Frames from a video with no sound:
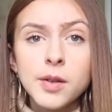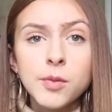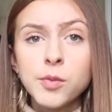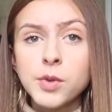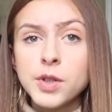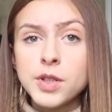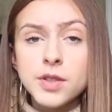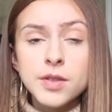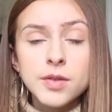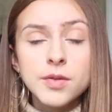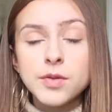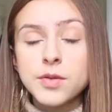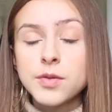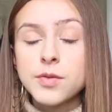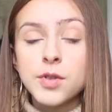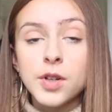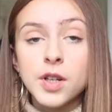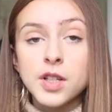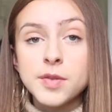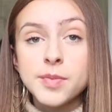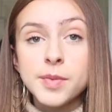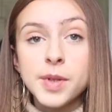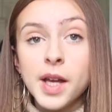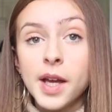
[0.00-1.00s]
which
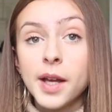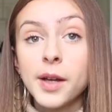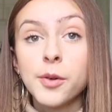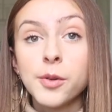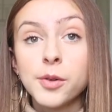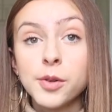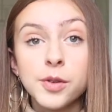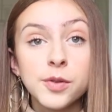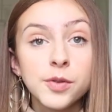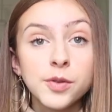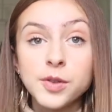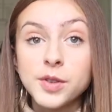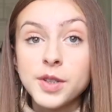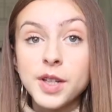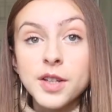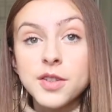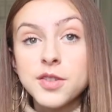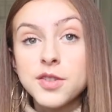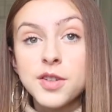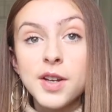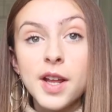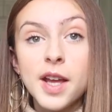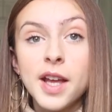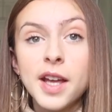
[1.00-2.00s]
trust me, I ordered food
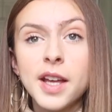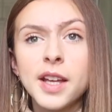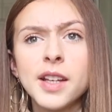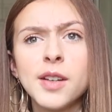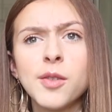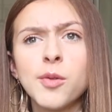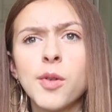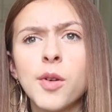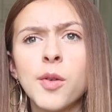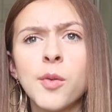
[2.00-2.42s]
yesterday,